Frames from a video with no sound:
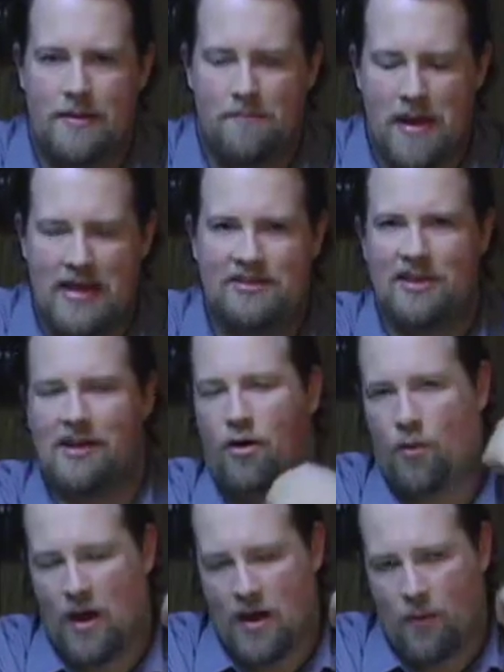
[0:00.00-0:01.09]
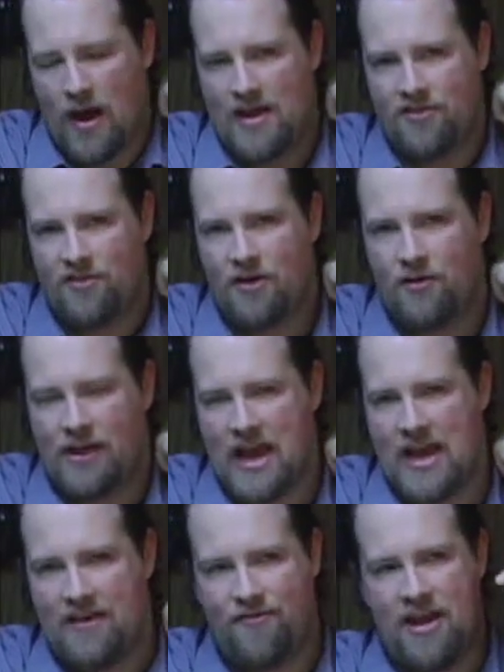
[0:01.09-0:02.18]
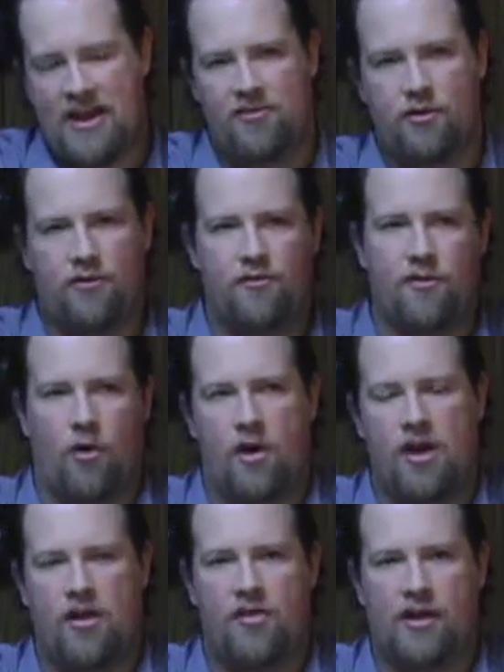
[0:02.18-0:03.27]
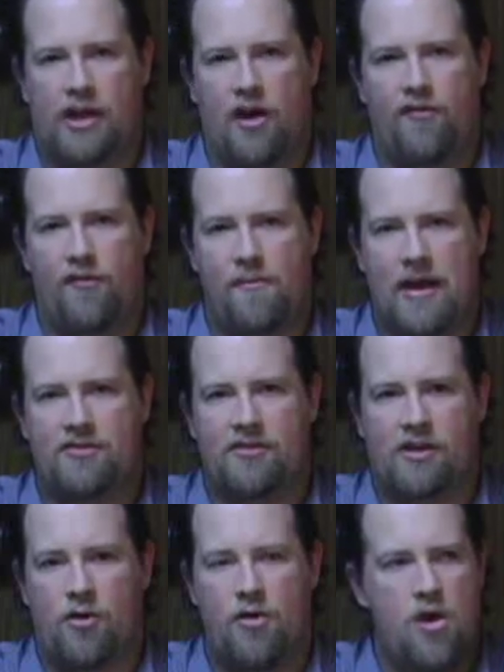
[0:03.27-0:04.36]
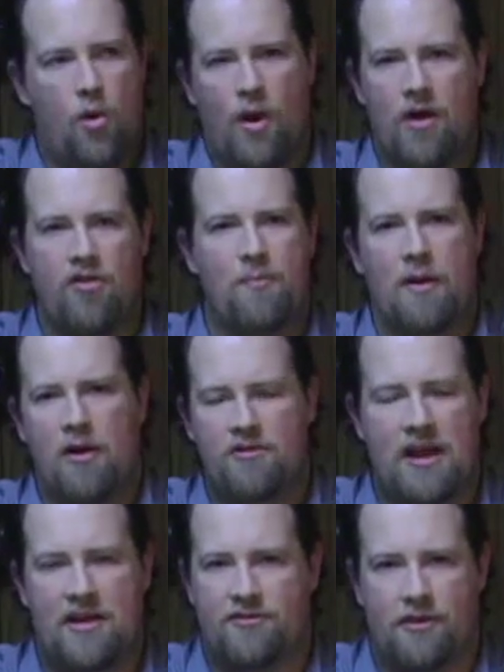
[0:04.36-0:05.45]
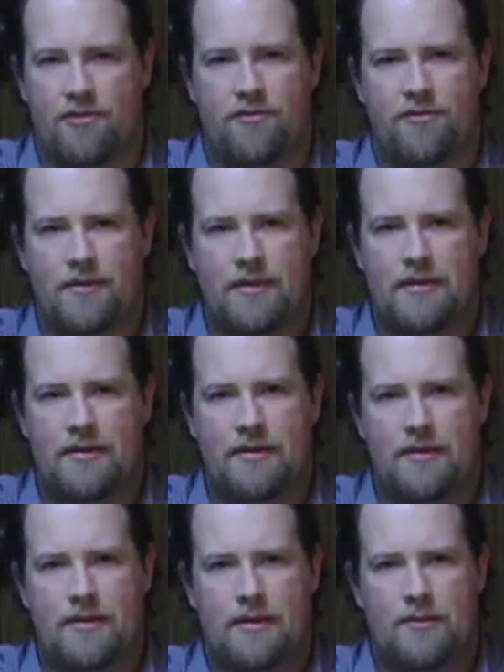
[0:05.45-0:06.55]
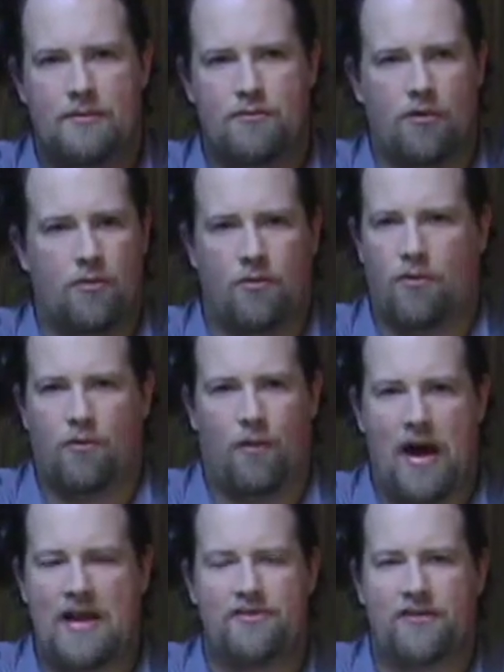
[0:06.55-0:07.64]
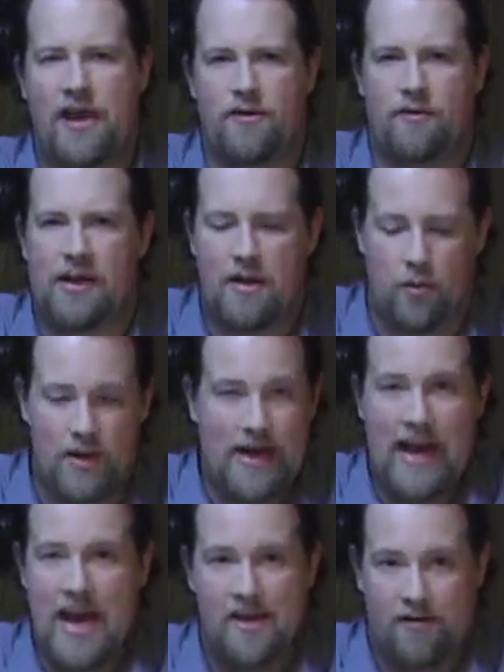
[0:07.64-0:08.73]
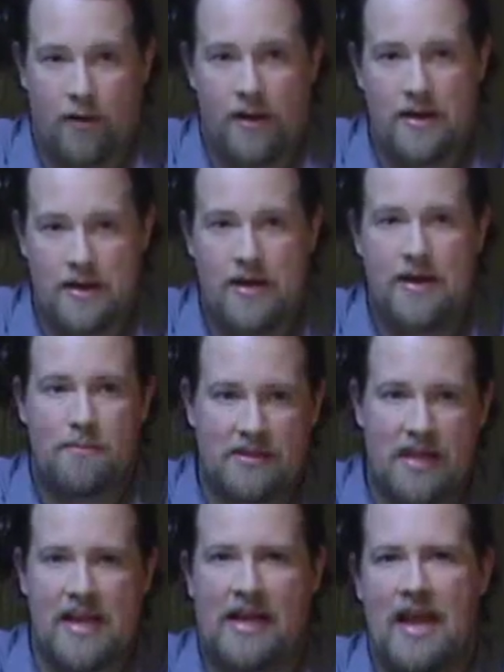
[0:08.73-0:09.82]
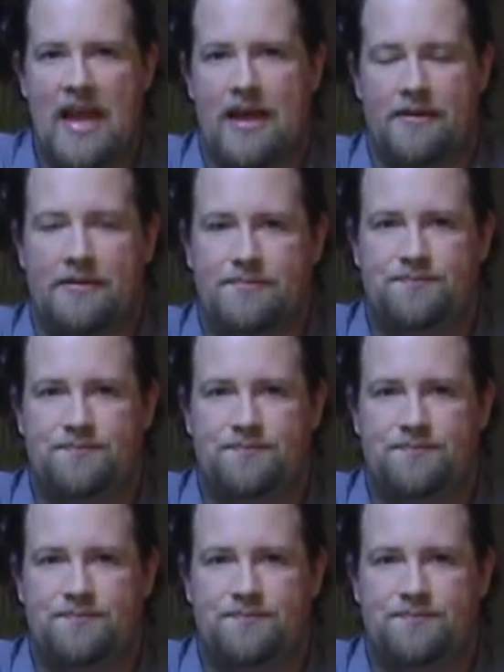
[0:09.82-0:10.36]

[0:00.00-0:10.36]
Mexico, why is it okay if they drill for oil in the Gulf of Mexico? Where are the protesters? Why is that okay? We can't do it, but they can.